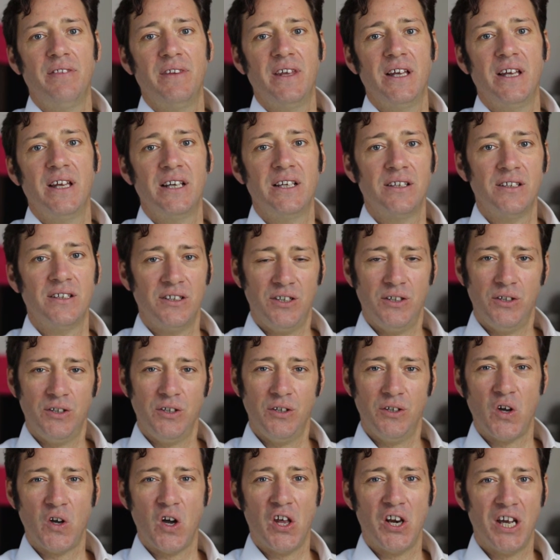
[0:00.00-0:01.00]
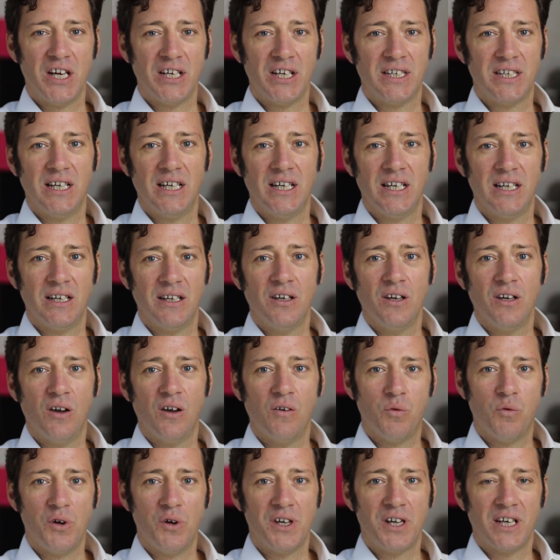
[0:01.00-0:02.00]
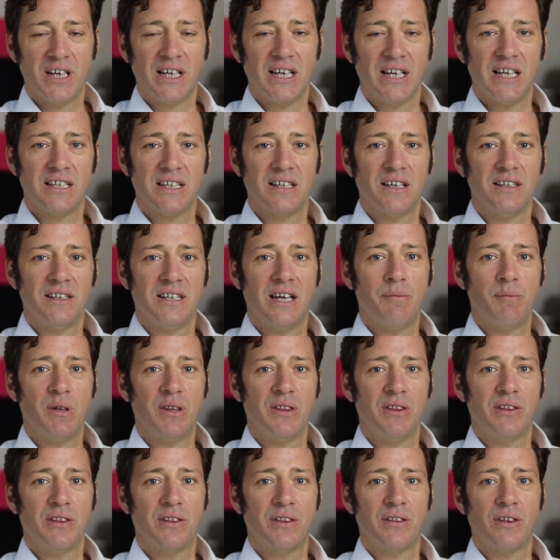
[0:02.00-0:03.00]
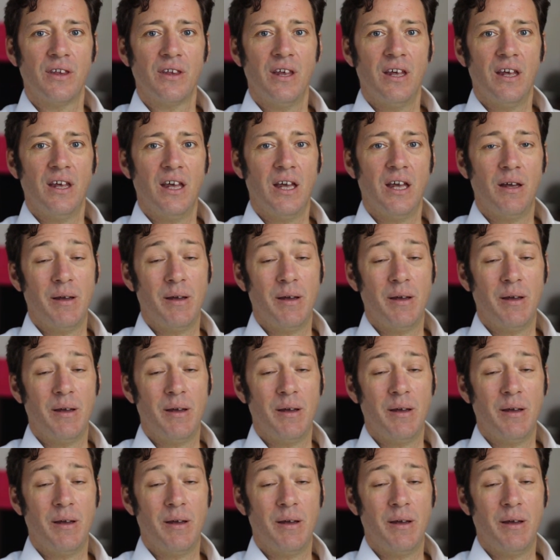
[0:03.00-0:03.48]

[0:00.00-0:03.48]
and then you've got an idea of what you're going to get done that month,